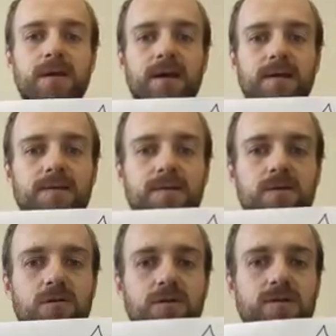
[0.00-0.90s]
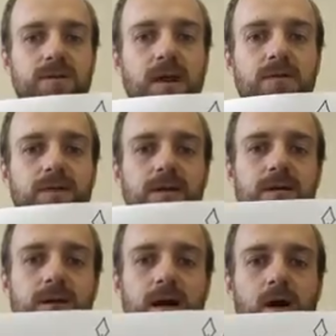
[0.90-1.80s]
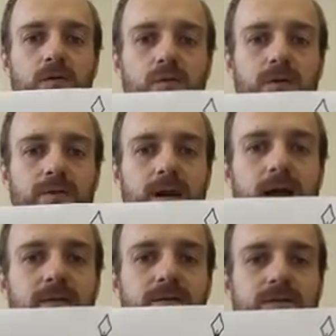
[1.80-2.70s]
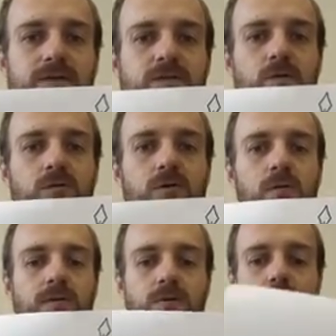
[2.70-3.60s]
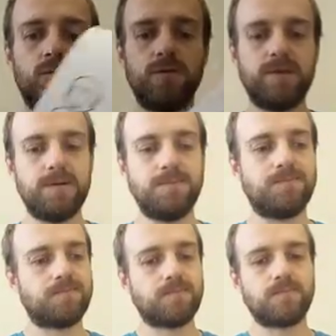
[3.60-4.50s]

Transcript: Here's David out with Goliath with a stone going towards him.